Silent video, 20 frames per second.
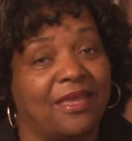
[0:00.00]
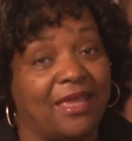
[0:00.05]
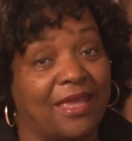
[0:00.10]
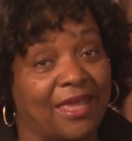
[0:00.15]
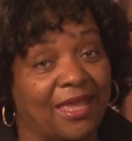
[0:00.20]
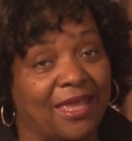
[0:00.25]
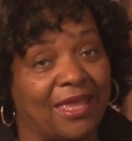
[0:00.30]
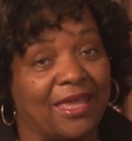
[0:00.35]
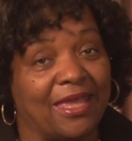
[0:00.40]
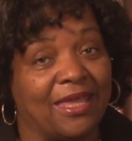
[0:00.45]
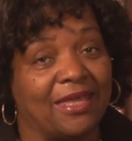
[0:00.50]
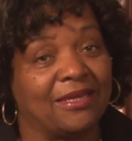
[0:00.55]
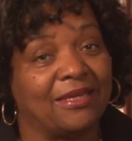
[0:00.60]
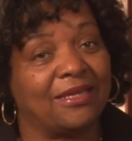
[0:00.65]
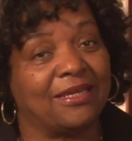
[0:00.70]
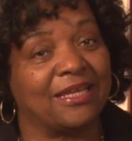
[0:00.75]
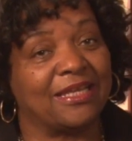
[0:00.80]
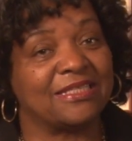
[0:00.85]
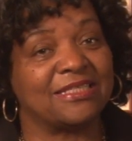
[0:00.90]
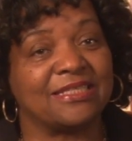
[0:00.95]

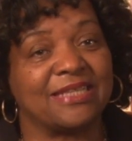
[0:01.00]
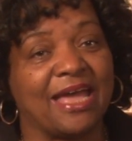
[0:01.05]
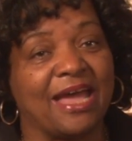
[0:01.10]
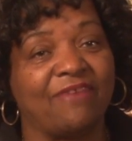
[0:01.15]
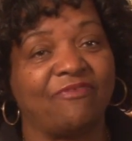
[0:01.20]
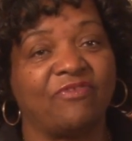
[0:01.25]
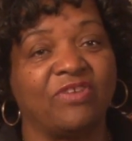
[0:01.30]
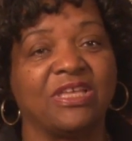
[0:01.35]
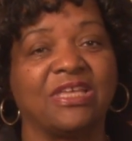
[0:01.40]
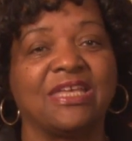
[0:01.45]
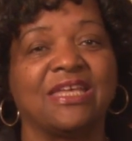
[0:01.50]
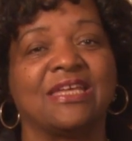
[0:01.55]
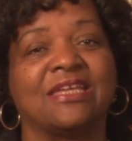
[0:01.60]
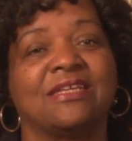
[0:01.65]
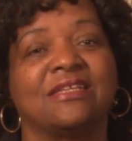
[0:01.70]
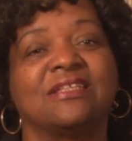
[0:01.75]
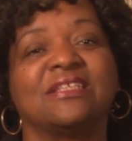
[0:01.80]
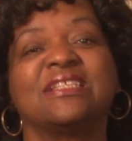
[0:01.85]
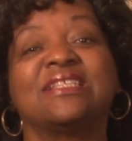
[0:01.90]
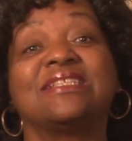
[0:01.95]
And let's not
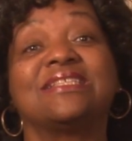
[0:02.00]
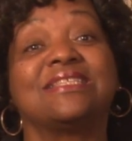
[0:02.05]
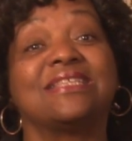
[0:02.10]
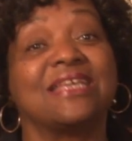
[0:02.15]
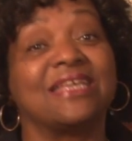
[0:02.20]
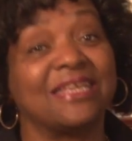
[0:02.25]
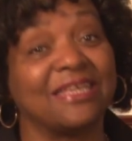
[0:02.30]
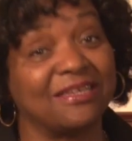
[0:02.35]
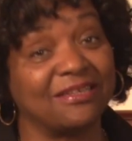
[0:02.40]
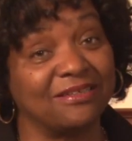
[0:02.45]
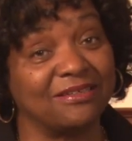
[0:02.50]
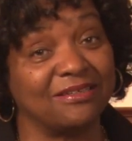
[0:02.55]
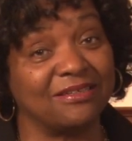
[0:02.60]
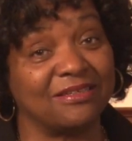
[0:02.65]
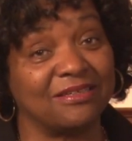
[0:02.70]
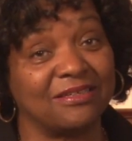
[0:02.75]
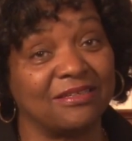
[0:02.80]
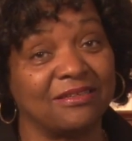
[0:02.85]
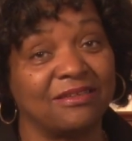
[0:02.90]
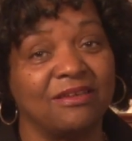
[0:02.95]
forget
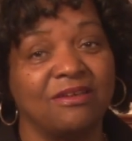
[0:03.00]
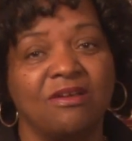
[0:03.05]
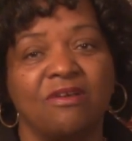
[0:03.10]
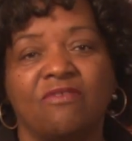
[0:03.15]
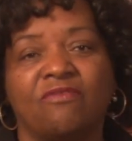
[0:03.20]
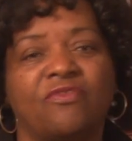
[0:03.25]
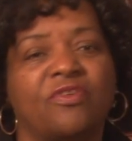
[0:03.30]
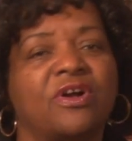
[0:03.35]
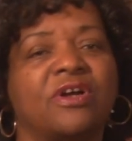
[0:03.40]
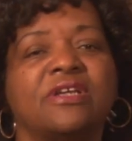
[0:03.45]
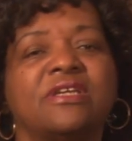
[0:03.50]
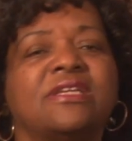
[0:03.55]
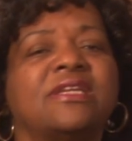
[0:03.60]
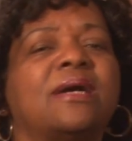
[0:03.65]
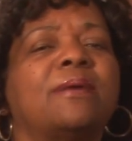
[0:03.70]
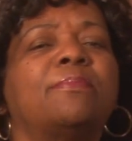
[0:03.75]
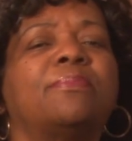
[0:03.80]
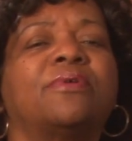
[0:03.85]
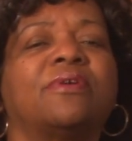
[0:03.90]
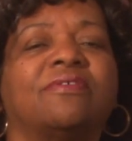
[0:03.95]
cityhood for a
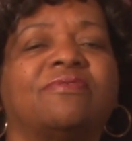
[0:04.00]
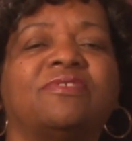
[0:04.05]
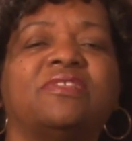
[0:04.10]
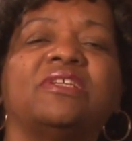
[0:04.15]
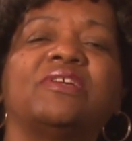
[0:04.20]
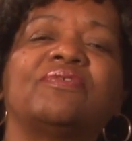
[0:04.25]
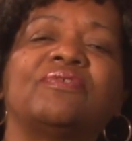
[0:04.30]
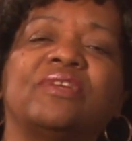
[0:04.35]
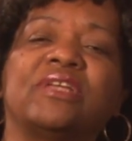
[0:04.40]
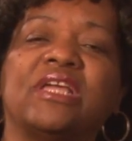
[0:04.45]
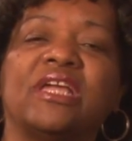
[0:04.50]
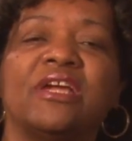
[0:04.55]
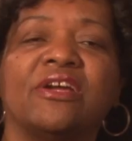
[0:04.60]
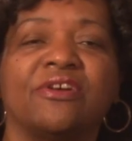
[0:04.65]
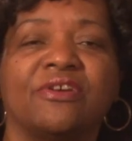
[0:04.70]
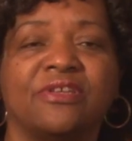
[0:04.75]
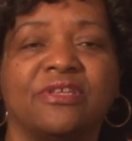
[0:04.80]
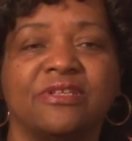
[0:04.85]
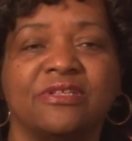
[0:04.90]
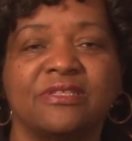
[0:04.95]
number of different
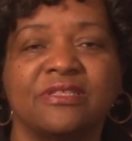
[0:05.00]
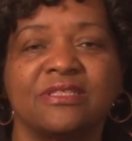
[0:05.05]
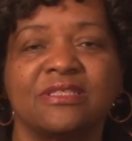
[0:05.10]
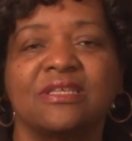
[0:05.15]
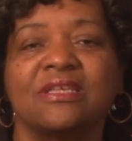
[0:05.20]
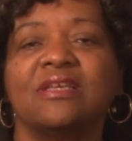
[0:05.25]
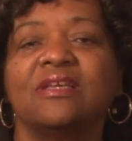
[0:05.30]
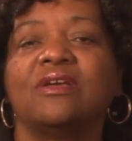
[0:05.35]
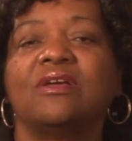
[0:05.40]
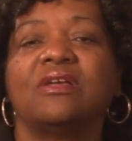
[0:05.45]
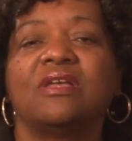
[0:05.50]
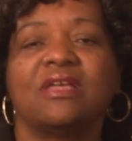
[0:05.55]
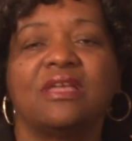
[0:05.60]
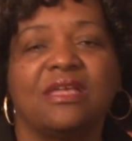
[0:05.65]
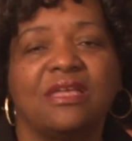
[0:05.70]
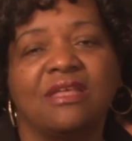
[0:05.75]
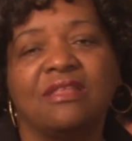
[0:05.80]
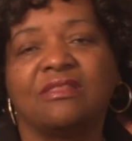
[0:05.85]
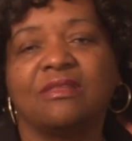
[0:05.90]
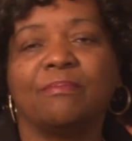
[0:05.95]
areas
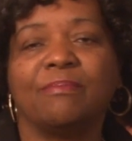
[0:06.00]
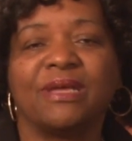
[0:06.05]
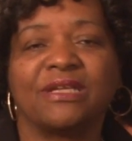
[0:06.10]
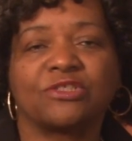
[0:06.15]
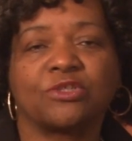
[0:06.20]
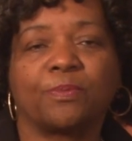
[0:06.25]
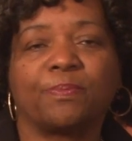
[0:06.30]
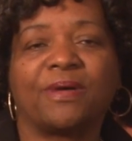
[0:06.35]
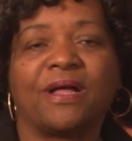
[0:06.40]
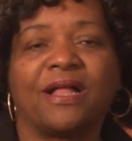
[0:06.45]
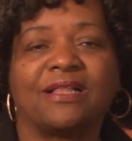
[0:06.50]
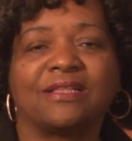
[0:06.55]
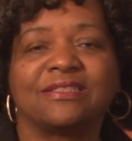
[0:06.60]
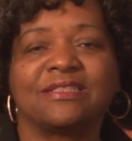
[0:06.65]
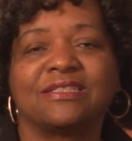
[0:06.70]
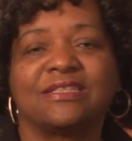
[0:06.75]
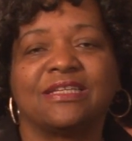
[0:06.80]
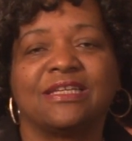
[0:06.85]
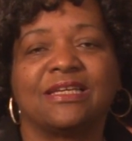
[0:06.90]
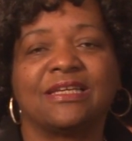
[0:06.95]
in the
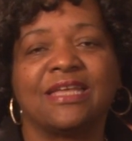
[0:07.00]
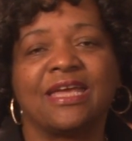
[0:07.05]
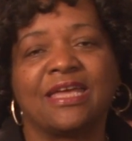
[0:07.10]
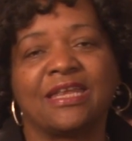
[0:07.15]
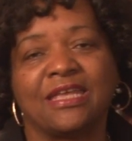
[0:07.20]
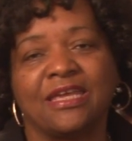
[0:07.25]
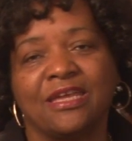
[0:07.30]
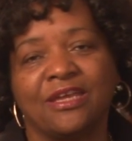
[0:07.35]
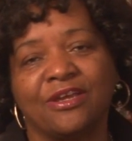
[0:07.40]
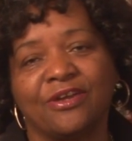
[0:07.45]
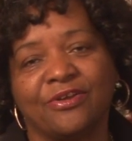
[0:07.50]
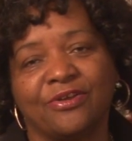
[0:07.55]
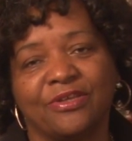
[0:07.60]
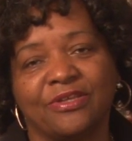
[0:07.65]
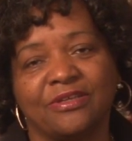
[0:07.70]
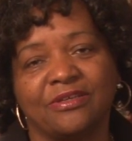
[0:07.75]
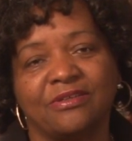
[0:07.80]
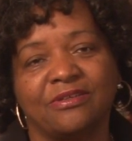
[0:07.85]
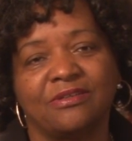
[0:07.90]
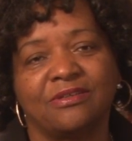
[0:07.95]
metropolitan Atlanta
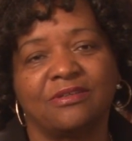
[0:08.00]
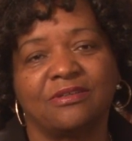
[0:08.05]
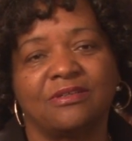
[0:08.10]
area.